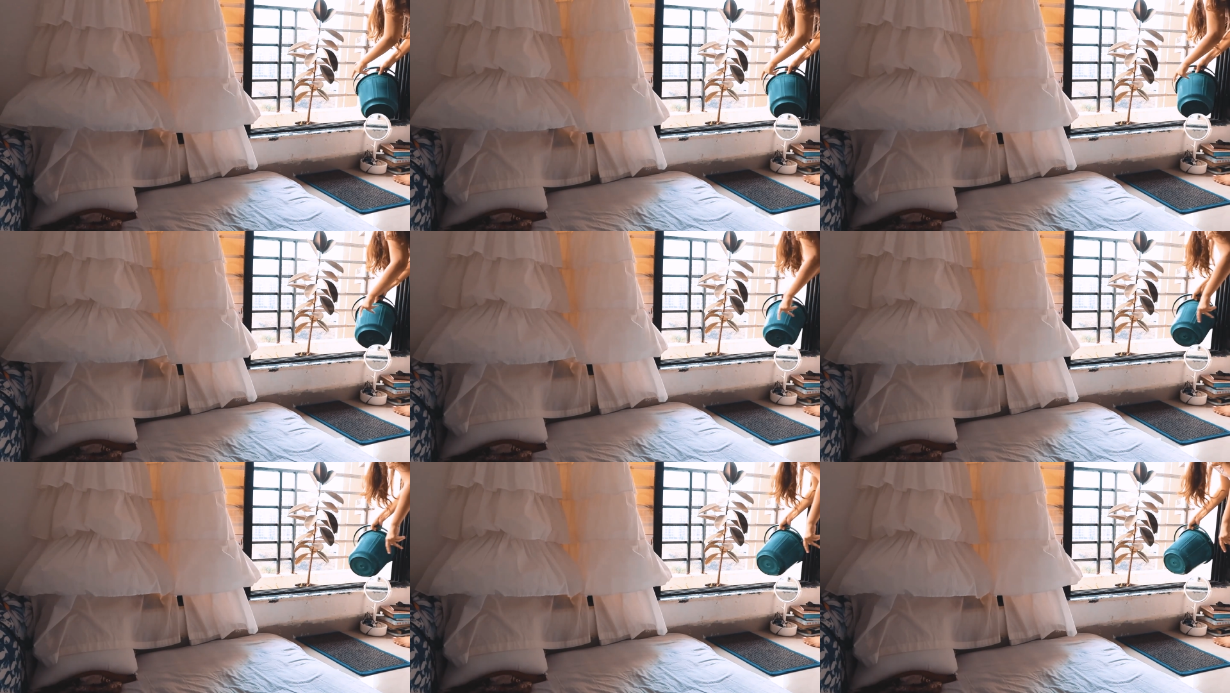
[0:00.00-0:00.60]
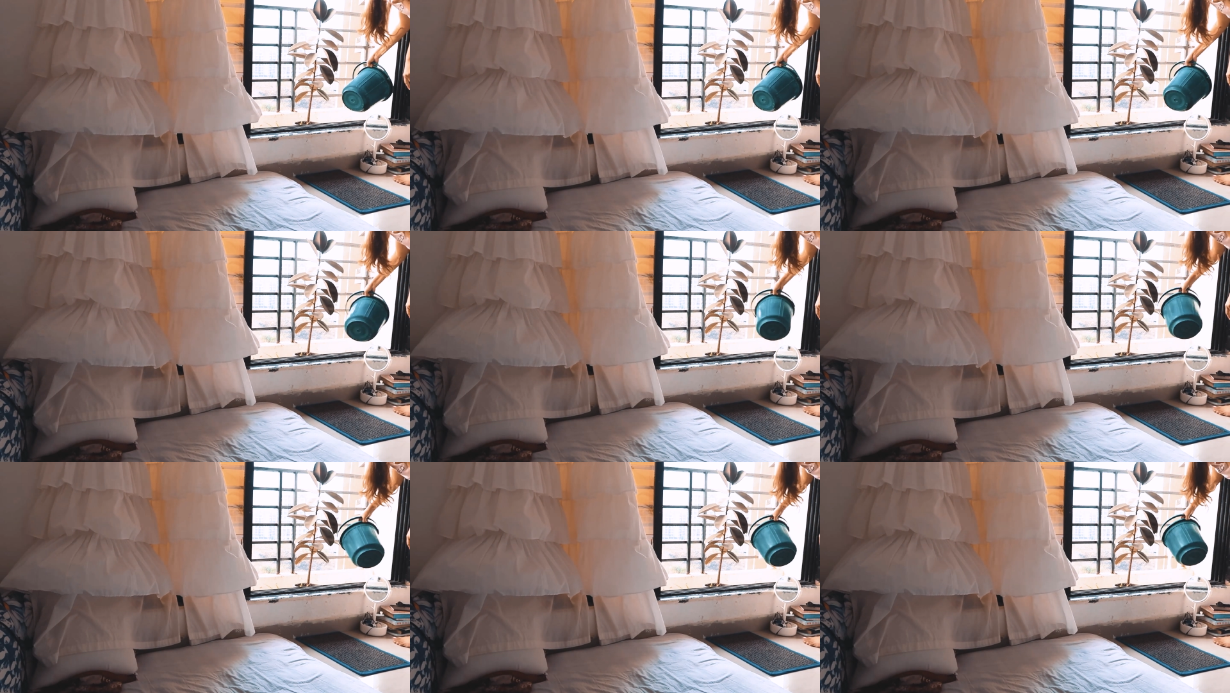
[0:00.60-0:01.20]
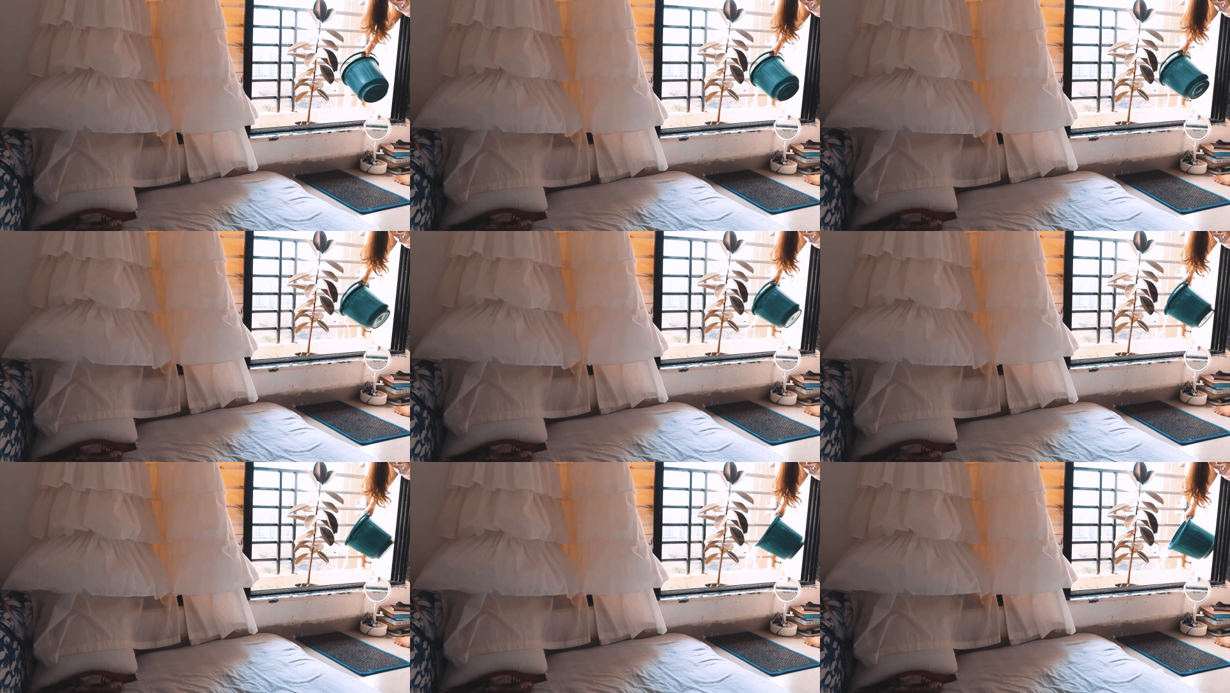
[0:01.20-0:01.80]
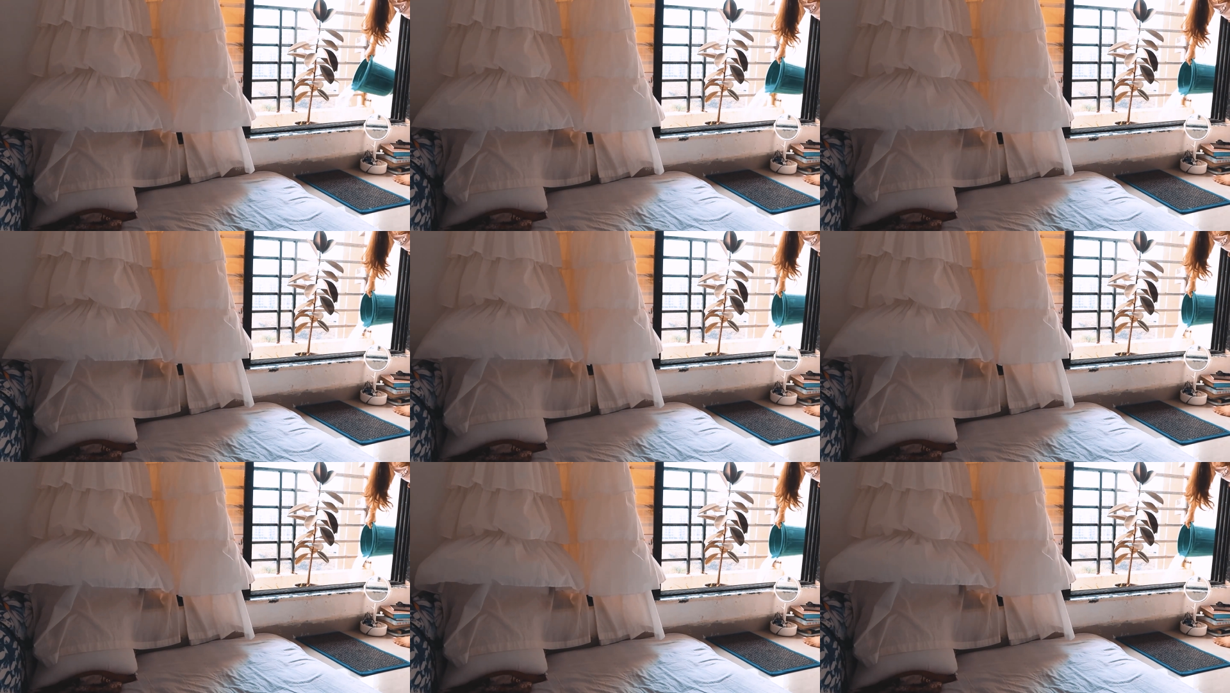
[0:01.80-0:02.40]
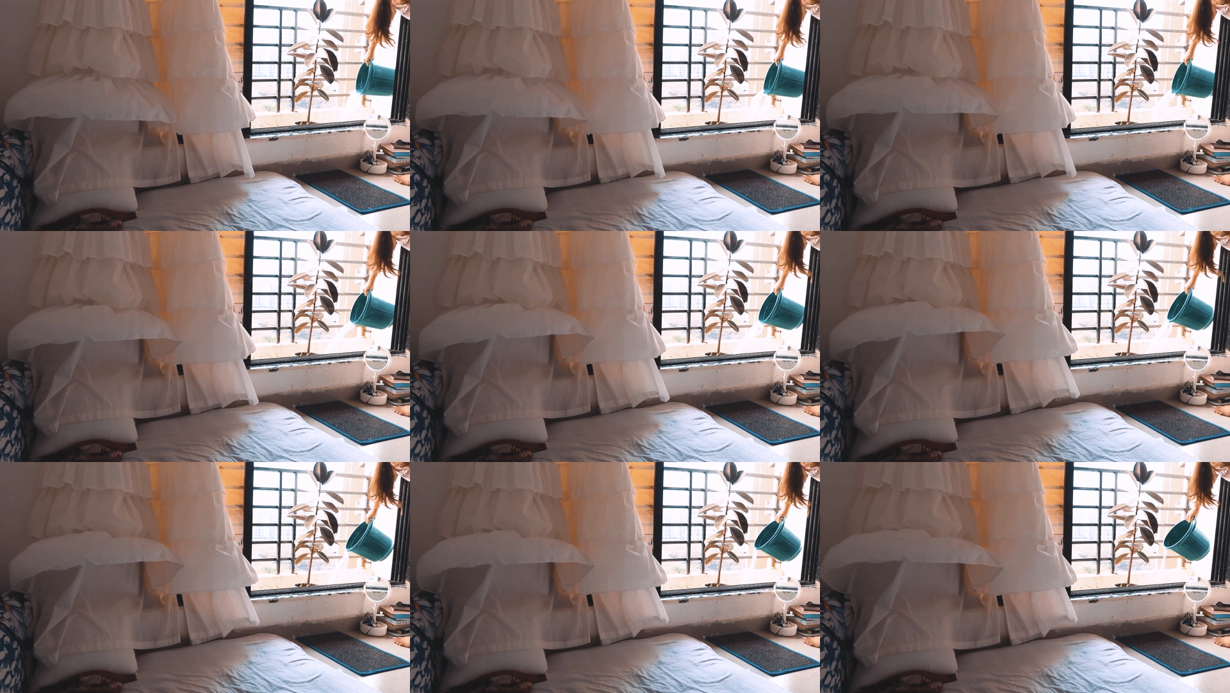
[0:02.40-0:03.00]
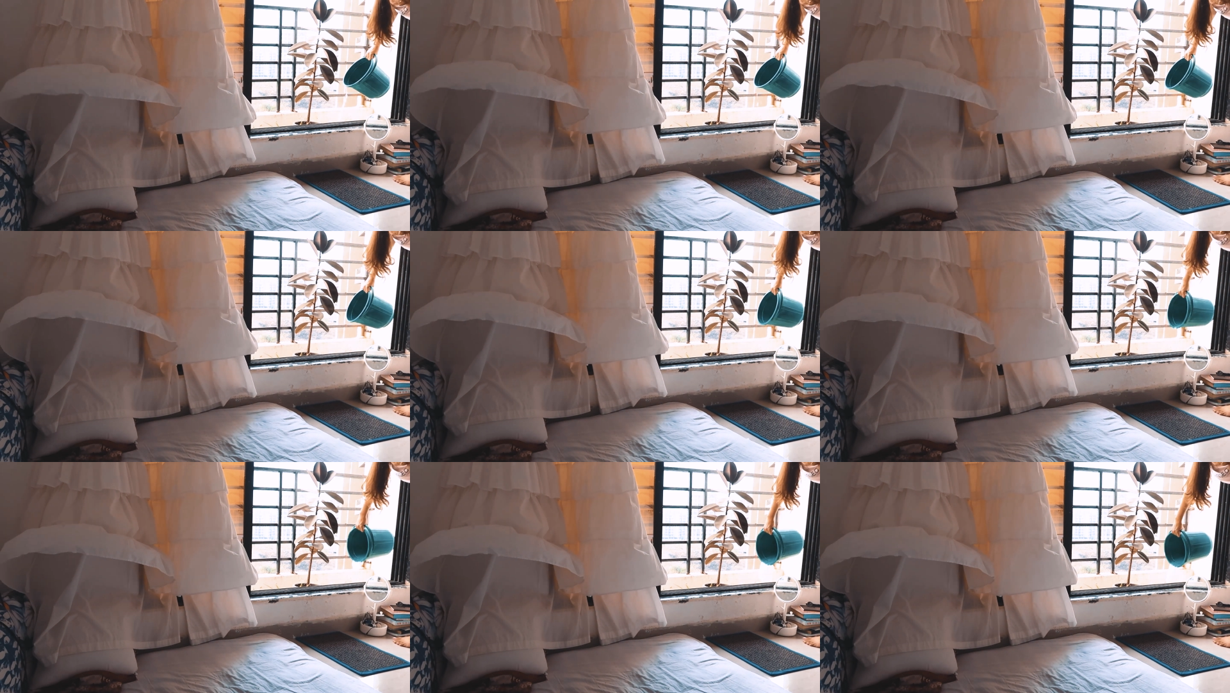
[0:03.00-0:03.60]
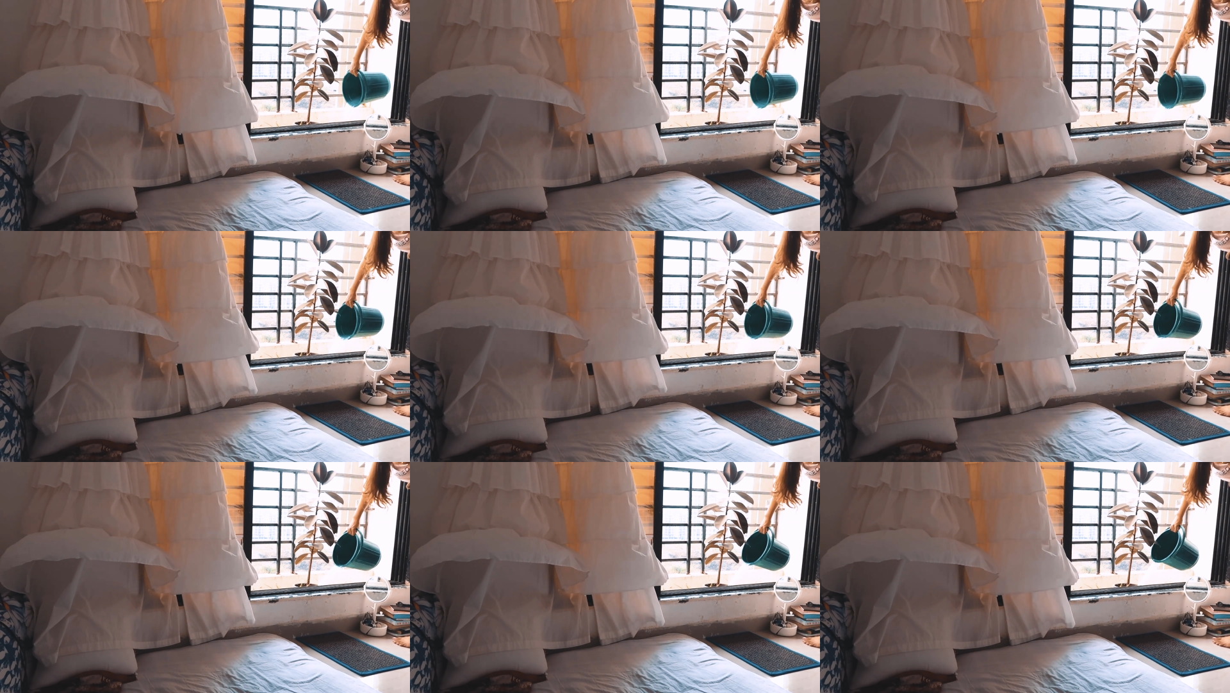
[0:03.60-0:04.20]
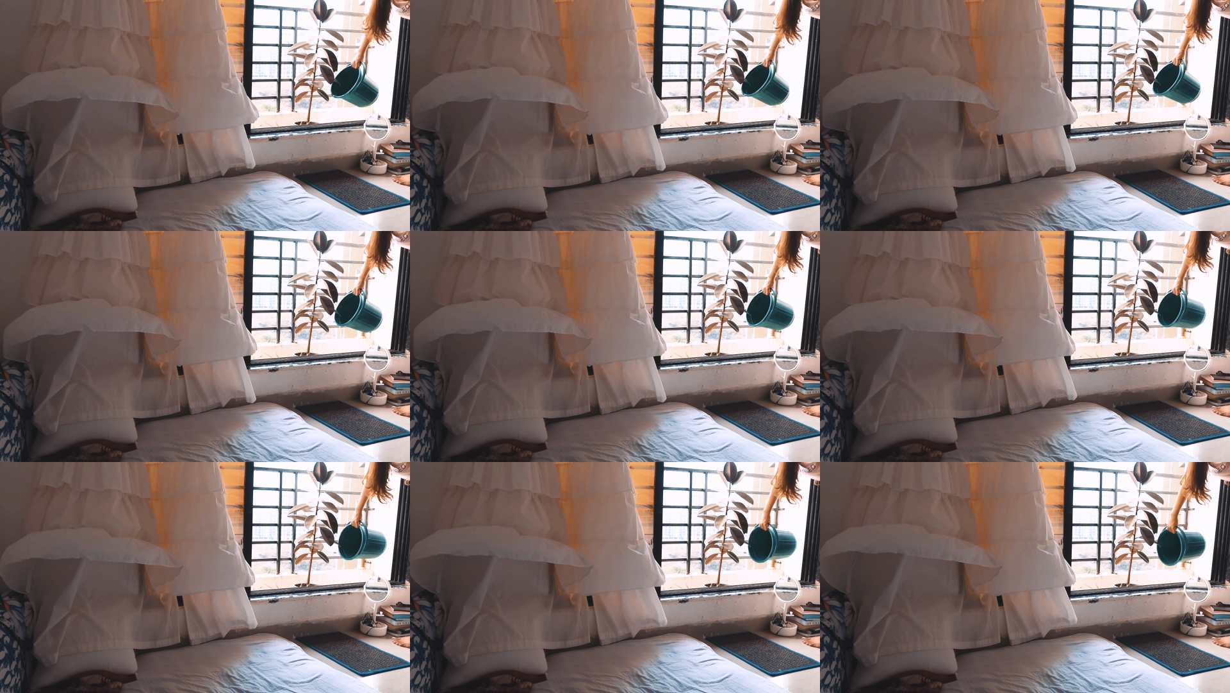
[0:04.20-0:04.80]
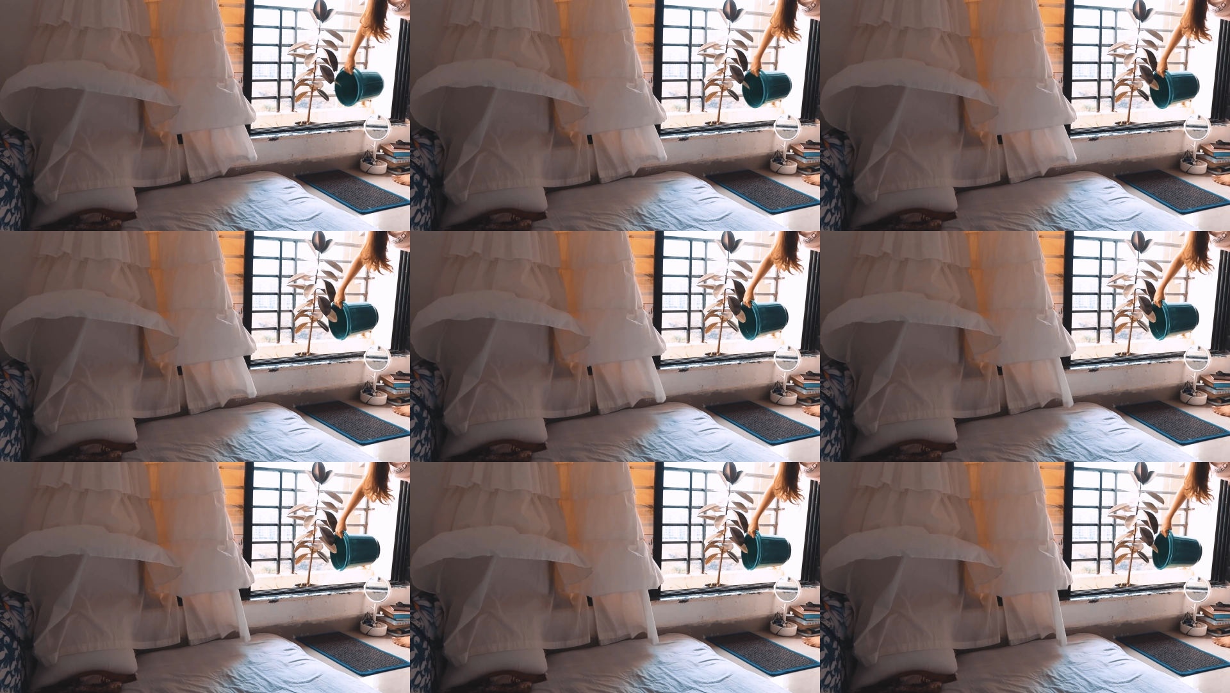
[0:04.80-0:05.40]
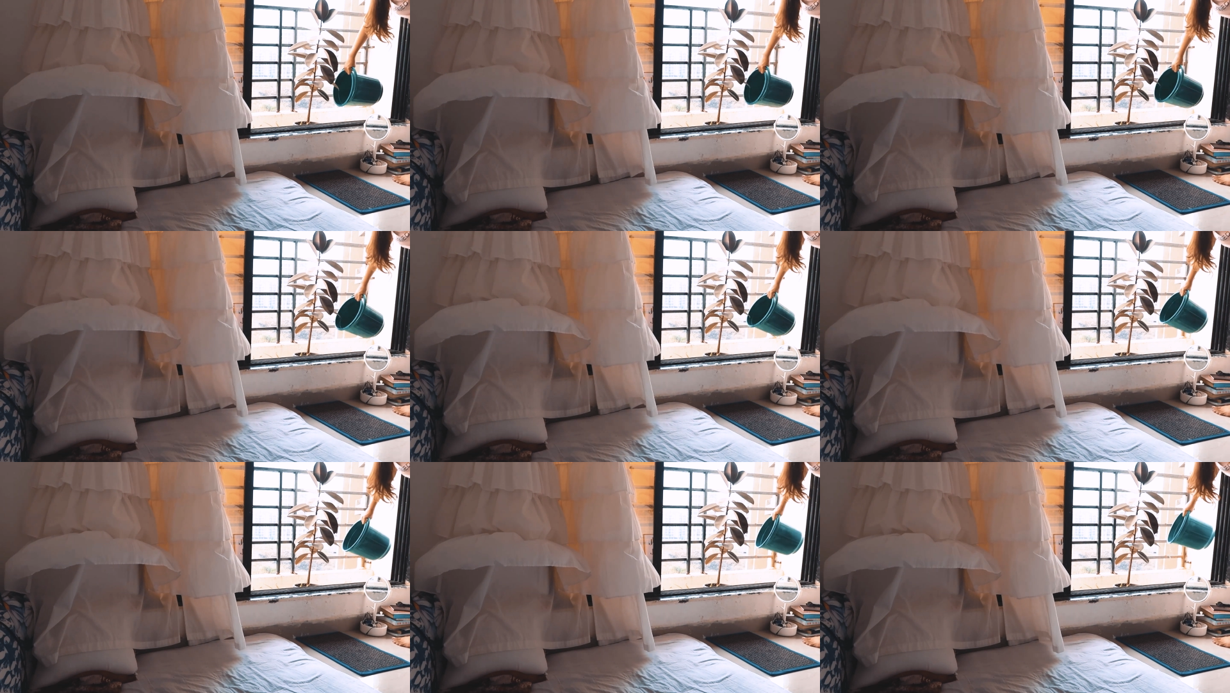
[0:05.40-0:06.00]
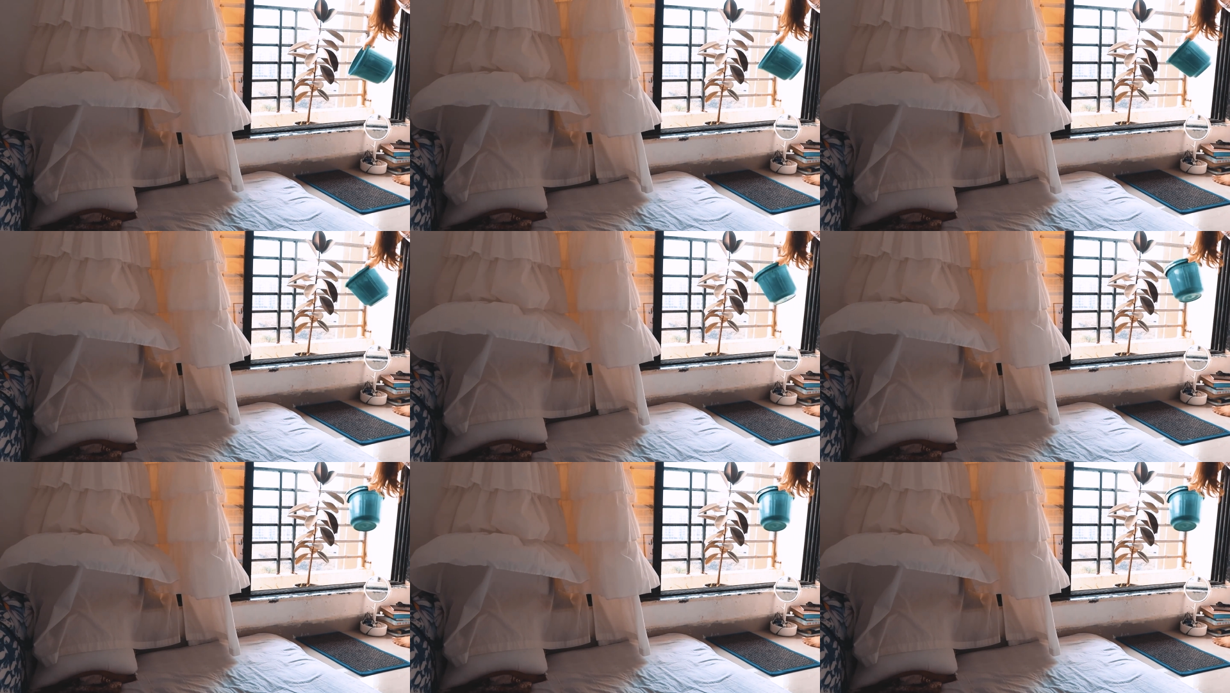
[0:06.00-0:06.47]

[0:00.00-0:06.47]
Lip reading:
No face is visible, so there are no lips to read.